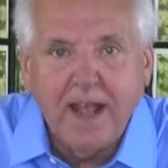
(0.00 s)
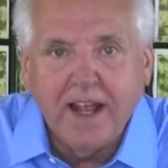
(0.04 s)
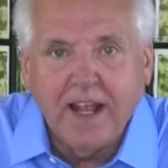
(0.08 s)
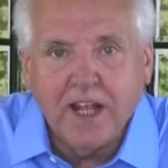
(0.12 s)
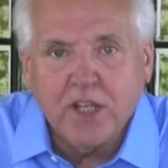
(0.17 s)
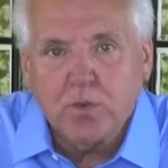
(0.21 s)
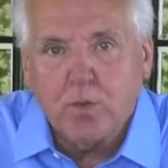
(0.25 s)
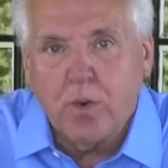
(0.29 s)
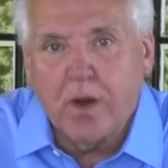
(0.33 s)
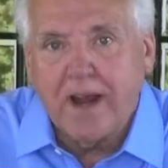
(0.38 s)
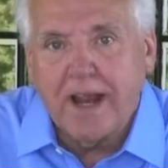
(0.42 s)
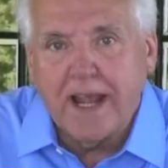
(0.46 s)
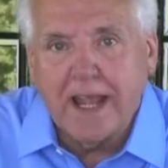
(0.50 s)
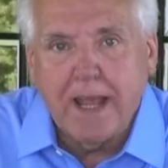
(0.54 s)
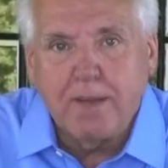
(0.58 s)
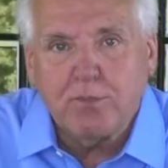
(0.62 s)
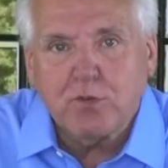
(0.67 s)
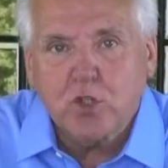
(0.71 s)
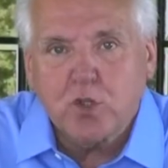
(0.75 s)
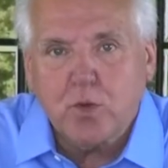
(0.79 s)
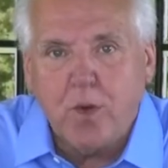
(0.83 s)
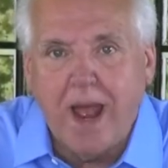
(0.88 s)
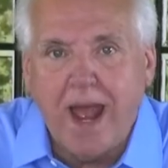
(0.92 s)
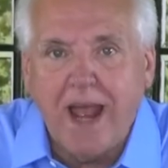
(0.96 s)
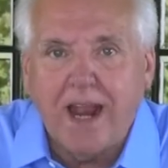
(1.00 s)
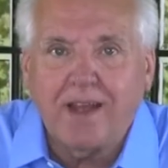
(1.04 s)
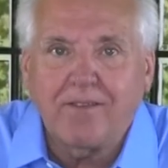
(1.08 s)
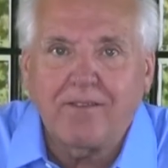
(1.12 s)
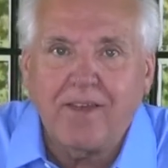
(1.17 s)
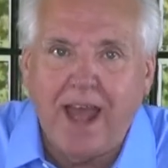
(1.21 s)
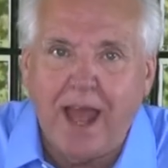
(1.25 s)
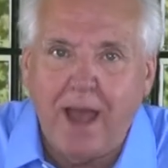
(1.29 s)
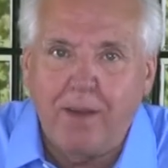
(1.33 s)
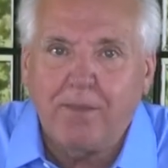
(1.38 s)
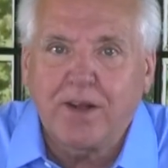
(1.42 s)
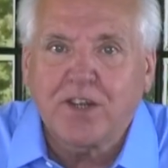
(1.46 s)
It's where it keeps track of
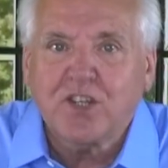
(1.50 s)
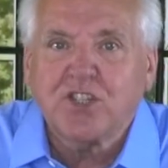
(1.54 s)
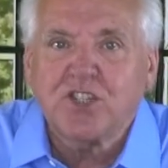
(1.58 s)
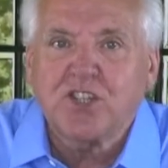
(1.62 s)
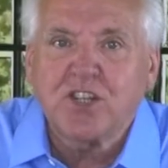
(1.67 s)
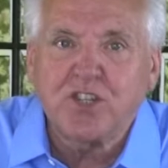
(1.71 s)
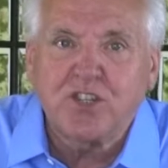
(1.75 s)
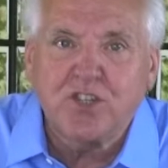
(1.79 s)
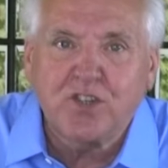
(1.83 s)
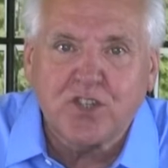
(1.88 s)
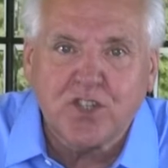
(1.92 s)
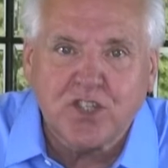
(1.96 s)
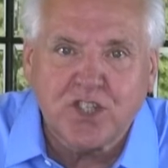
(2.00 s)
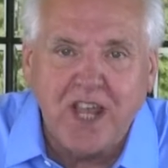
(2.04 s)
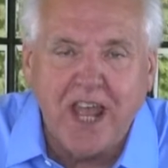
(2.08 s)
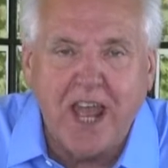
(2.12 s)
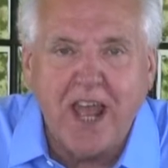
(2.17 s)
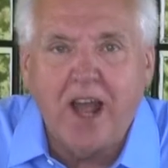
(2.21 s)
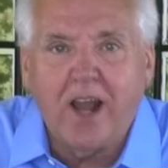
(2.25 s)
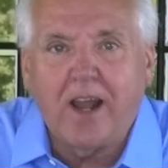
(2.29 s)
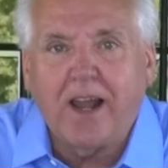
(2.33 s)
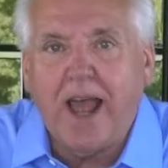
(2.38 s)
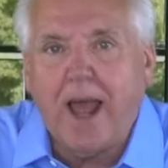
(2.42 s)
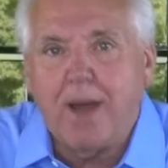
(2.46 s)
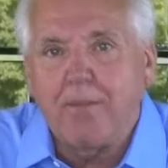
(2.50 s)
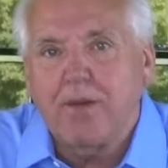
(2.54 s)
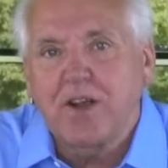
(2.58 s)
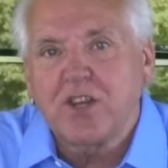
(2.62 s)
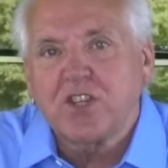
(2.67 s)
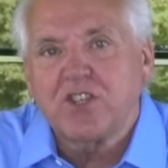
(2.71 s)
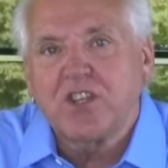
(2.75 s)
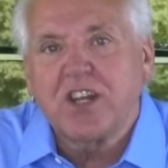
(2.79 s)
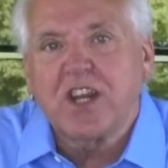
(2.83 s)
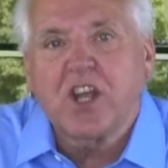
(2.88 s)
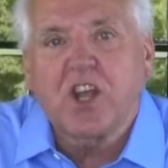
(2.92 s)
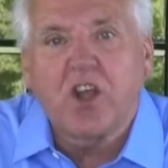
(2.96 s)
how much did you sell, how
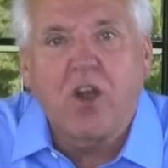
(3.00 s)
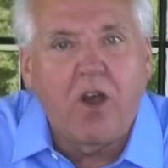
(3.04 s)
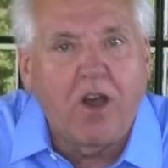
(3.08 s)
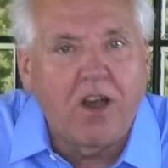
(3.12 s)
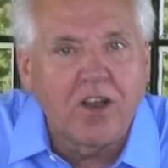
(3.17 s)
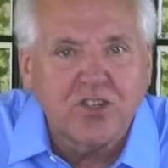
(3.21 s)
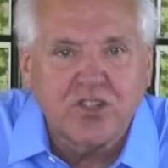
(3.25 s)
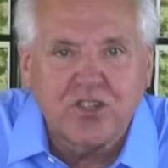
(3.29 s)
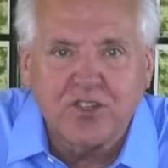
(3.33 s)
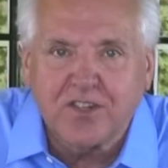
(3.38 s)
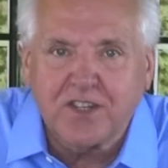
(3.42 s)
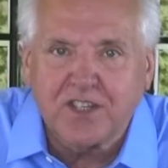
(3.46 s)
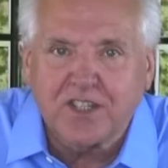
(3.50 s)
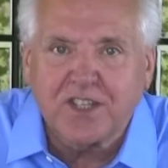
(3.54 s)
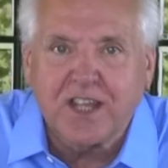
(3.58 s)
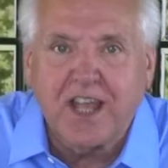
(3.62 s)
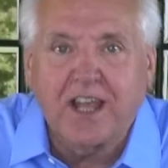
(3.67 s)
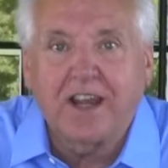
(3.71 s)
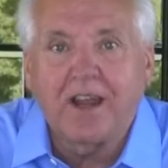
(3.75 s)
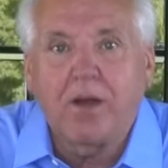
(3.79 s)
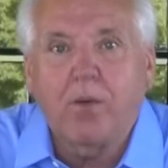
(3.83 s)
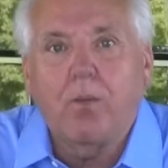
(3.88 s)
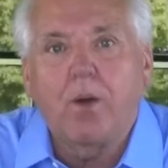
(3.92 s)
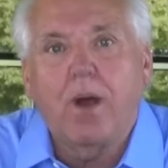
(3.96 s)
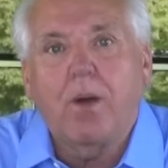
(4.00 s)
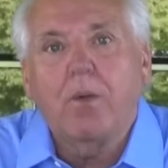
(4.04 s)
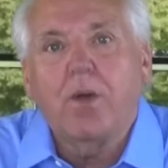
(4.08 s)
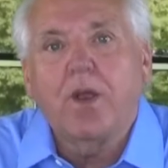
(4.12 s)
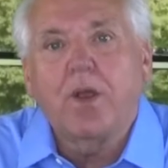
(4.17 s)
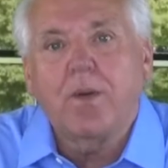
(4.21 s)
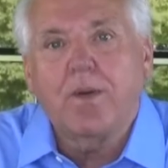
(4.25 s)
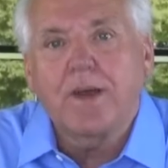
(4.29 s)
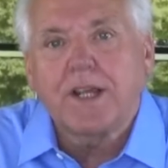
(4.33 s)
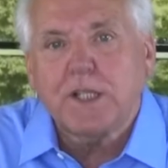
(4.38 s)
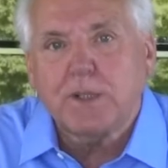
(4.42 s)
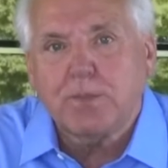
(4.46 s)
much did it cost you to sell it, what were
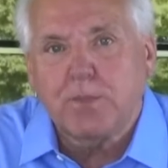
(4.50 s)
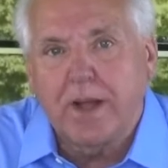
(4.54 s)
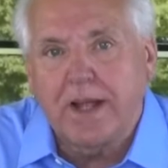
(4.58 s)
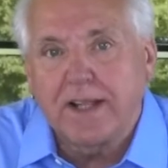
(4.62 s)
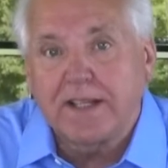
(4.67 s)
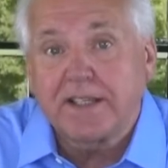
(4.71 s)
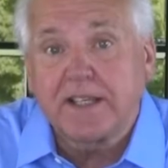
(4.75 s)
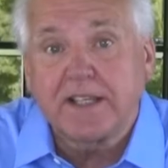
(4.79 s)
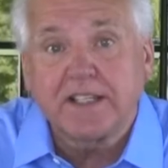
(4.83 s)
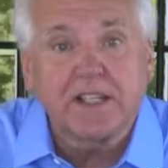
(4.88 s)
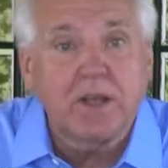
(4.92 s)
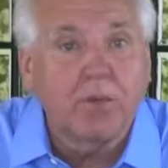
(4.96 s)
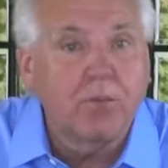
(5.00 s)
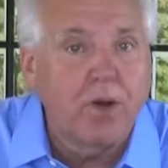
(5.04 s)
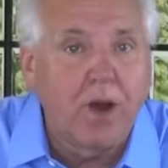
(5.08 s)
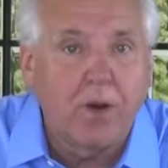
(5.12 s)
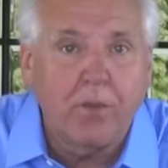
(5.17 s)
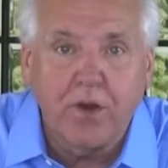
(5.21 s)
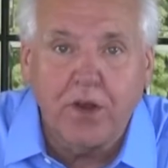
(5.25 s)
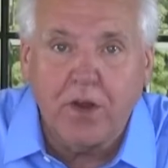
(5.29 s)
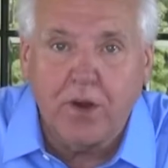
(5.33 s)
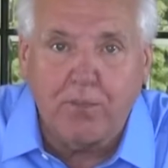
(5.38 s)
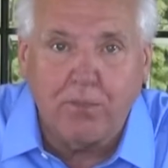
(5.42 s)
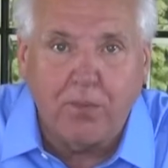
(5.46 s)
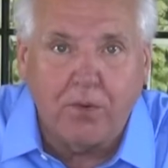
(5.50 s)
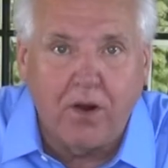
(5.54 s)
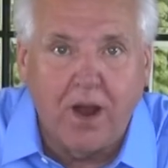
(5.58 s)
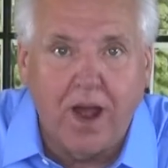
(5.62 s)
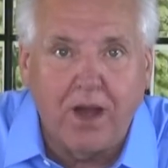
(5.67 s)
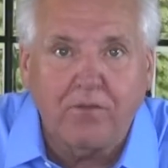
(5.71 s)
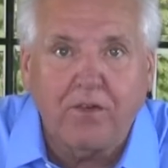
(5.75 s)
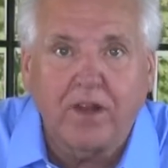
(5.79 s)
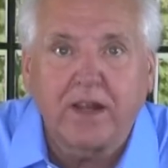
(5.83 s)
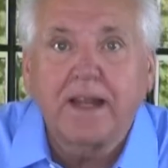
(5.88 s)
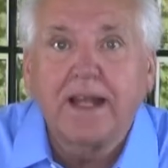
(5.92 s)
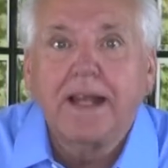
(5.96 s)
your expenses, and what were your
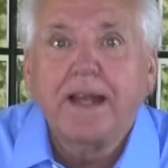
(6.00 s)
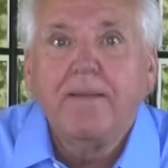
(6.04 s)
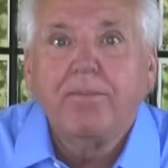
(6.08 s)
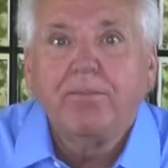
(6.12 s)
profit.